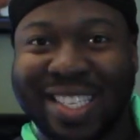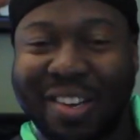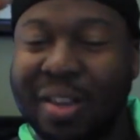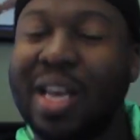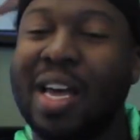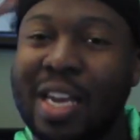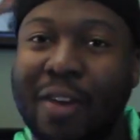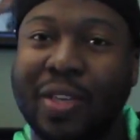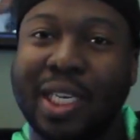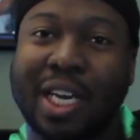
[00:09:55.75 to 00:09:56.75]
So
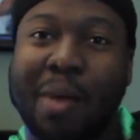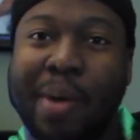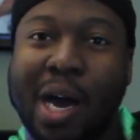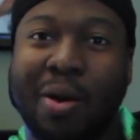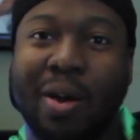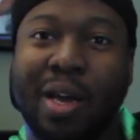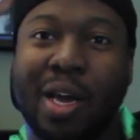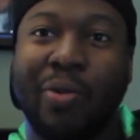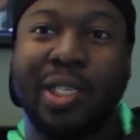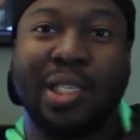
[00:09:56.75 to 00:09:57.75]
definitely check out Power,
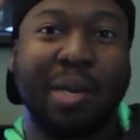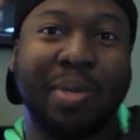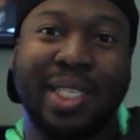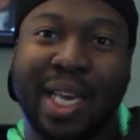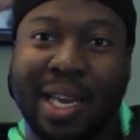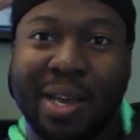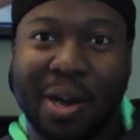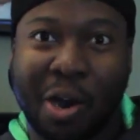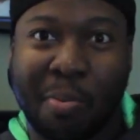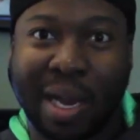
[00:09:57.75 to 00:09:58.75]
which is number 10
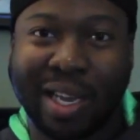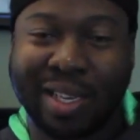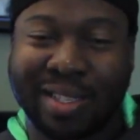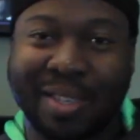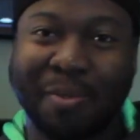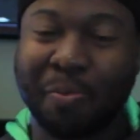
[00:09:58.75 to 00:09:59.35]
on my list.